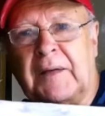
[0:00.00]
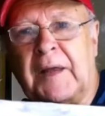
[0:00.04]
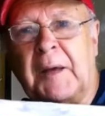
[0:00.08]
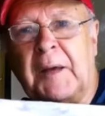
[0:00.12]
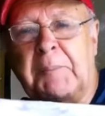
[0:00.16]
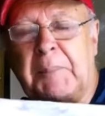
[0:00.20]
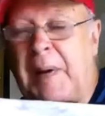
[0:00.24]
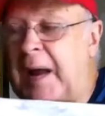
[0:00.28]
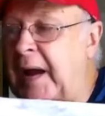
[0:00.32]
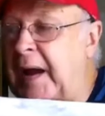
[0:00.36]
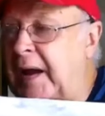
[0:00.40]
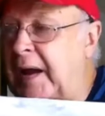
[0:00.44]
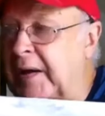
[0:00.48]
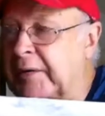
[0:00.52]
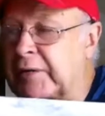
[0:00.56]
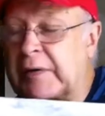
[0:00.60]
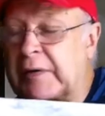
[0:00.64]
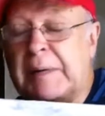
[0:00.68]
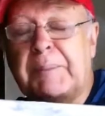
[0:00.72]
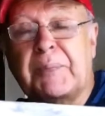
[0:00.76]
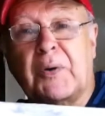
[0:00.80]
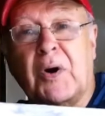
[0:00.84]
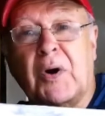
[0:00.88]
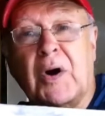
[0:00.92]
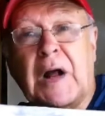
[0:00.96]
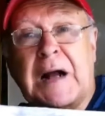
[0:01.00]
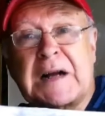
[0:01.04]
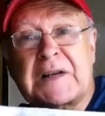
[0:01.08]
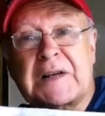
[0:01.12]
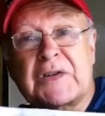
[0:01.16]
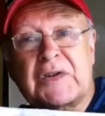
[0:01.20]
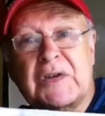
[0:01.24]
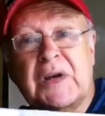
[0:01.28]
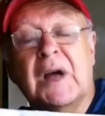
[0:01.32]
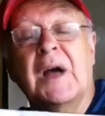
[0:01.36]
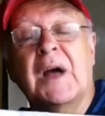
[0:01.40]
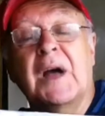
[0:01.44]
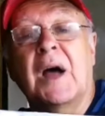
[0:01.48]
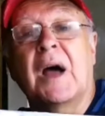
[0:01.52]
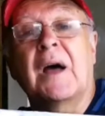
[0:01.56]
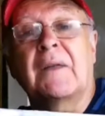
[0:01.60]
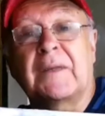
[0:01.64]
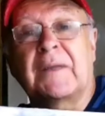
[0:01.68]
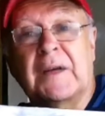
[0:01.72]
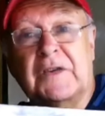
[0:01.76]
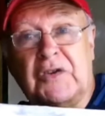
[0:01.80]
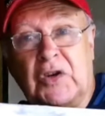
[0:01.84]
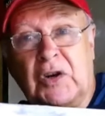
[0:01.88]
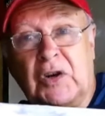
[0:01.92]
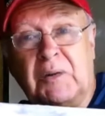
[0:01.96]
They're powdery products
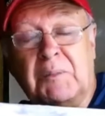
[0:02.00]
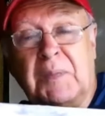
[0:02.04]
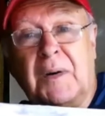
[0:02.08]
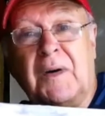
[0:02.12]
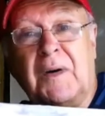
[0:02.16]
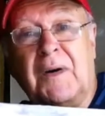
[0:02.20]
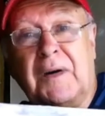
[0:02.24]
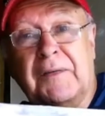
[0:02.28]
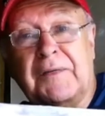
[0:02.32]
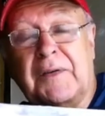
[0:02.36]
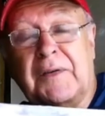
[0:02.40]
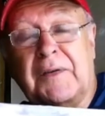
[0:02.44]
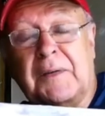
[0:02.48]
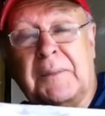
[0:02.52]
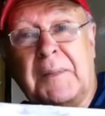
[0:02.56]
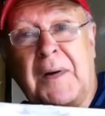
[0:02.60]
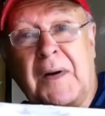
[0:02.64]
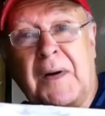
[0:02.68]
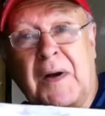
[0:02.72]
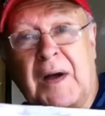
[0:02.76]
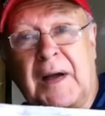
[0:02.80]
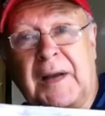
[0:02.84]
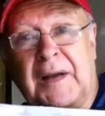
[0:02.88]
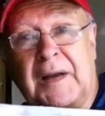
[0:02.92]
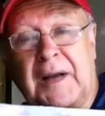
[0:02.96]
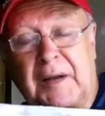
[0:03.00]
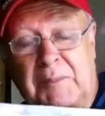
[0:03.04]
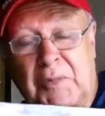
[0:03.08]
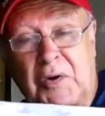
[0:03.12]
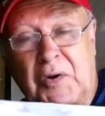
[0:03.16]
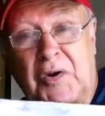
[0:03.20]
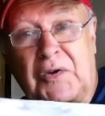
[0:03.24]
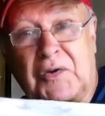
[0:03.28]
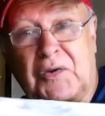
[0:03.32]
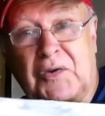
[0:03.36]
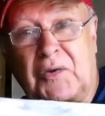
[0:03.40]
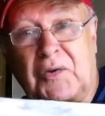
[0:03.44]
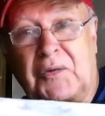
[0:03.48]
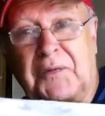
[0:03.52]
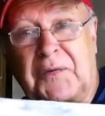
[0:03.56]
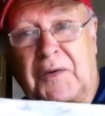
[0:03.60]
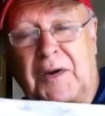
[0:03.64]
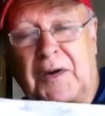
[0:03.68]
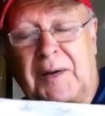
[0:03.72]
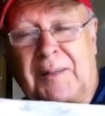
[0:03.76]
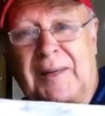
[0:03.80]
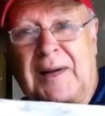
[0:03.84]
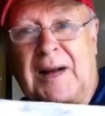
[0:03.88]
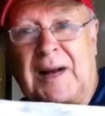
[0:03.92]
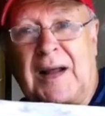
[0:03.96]
that you can buy from a commercial
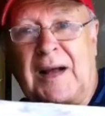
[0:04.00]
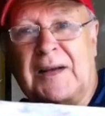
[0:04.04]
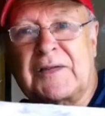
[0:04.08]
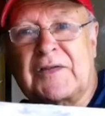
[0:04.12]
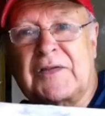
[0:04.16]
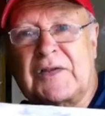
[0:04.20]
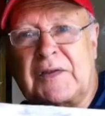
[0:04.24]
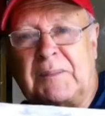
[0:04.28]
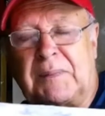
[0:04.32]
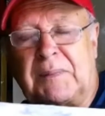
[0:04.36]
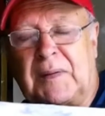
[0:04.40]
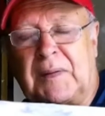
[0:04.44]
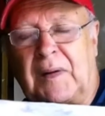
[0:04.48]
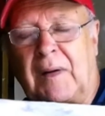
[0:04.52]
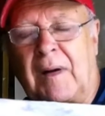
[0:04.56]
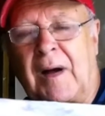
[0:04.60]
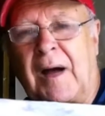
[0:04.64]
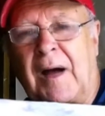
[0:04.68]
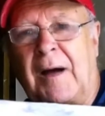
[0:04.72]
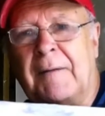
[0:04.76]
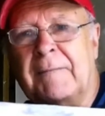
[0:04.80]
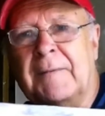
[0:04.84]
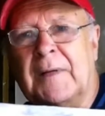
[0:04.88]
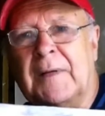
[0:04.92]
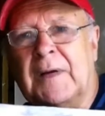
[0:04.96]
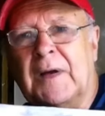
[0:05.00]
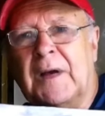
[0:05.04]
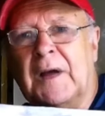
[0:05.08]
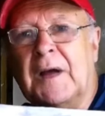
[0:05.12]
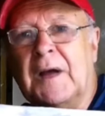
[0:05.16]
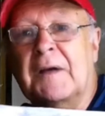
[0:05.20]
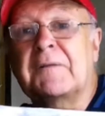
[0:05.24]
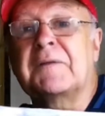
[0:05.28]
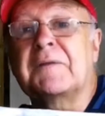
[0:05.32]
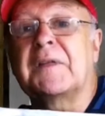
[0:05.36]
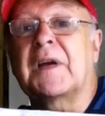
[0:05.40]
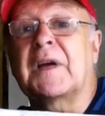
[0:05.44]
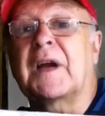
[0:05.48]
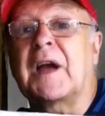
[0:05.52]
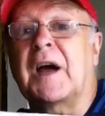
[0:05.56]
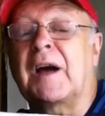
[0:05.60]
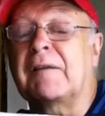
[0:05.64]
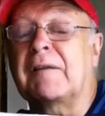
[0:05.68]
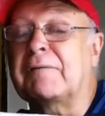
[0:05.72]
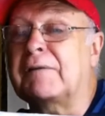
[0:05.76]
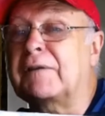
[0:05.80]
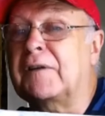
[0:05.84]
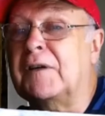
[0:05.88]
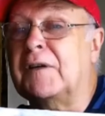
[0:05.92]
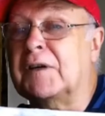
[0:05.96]
fiberglass supplier.
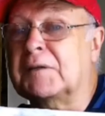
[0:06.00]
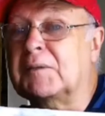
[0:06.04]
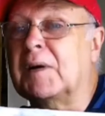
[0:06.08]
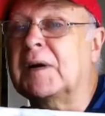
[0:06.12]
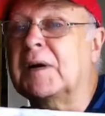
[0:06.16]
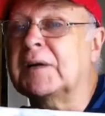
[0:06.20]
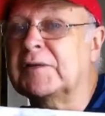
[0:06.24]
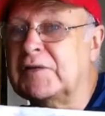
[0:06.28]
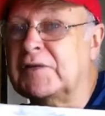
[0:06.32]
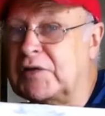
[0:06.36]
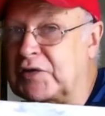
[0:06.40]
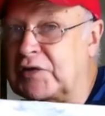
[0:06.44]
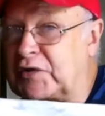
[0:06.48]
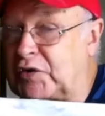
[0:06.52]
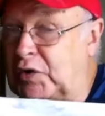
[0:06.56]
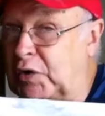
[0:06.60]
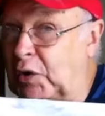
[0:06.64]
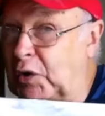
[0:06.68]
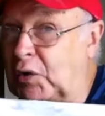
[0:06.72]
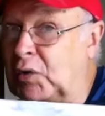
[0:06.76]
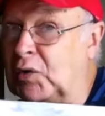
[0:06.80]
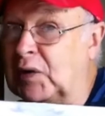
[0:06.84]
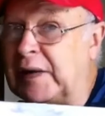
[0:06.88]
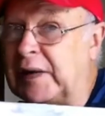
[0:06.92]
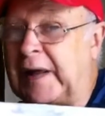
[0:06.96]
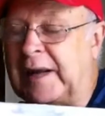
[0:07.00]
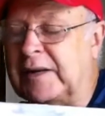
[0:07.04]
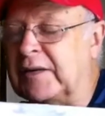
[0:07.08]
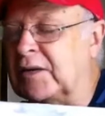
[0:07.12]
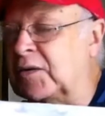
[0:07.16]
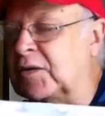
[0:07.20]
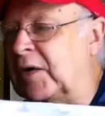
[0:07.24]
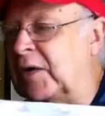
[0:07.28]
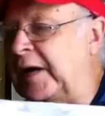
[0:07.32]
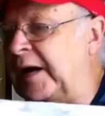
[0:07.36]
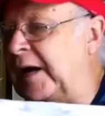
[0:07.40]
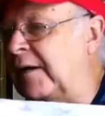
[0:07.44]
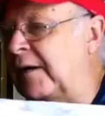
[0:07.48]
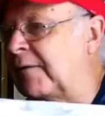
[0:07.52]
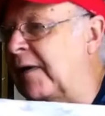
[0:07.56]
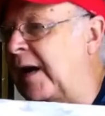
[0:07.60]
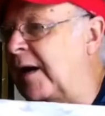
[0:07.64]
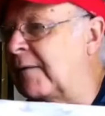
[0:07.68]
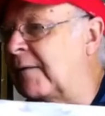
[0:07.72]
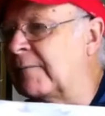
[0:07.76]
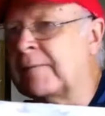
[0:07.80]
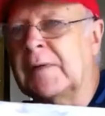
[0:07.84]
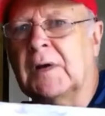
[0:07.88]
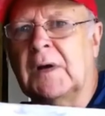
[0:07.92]
Can't find one, just Google that in your area.